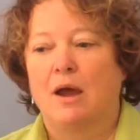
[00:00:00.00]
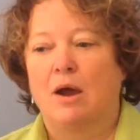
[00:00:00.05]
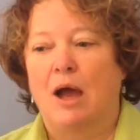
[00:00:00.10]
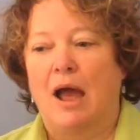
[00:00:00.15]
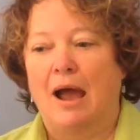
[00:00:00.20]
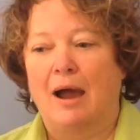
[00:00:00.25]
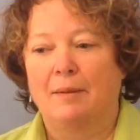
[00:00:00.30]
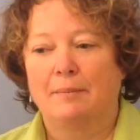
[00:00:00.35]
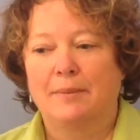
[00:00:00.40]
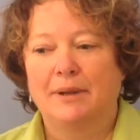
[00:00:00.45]

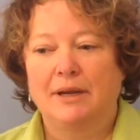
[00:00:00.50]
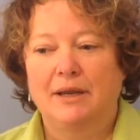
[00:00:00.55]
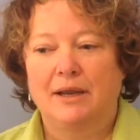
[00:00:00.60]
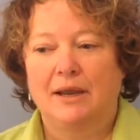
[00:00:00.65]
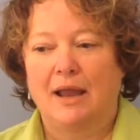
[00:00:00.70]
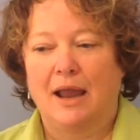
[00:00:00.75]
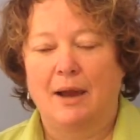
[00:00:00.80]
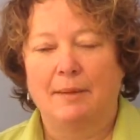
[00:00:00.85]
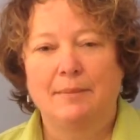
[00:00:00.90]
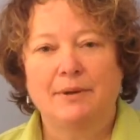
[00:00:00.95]
how
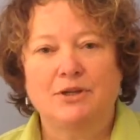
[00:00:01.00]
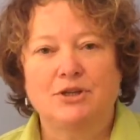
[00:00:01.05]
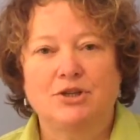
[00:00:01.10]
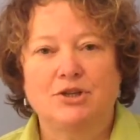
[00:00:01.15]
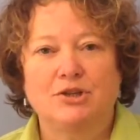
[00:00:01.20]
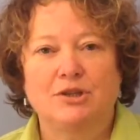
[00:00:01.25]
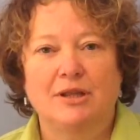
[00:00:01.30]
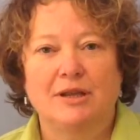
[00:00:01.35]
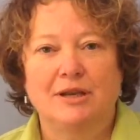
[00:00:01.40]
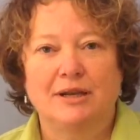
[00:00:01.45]
much
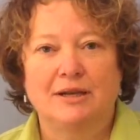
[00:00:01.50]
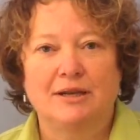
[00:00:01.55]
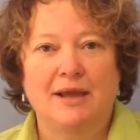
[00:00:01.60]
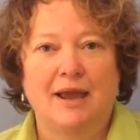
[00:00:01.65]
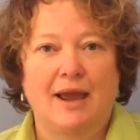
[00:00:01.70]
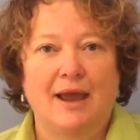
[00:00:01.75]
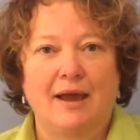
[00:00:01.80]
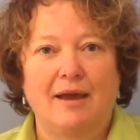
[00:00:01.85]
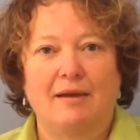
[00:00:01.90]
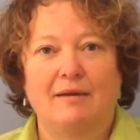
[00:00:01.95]
do they need to
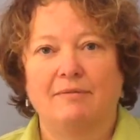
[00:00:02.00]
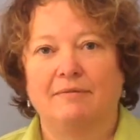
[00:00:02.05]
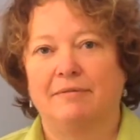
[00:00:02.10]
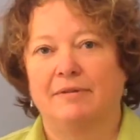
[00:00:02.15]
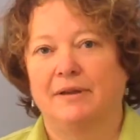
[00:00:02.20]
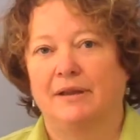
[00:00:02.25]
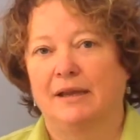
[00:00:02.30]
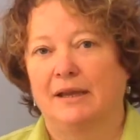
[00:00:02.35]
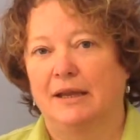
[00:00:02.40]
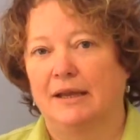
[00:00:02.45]
have
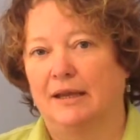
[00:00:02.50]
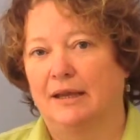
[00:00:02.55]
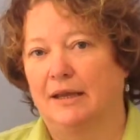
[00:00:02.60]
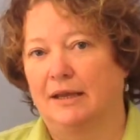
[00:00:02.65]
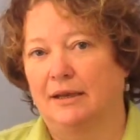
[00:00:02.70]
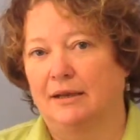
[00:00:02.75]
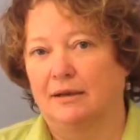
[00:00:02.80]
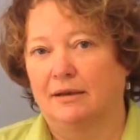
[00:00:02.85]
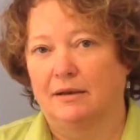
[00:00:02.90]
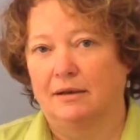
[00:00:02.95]

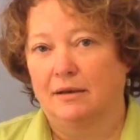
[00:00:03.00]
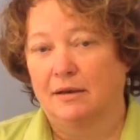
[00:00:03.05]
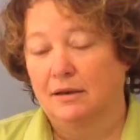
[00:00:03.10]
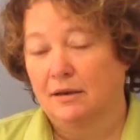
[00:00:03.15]
in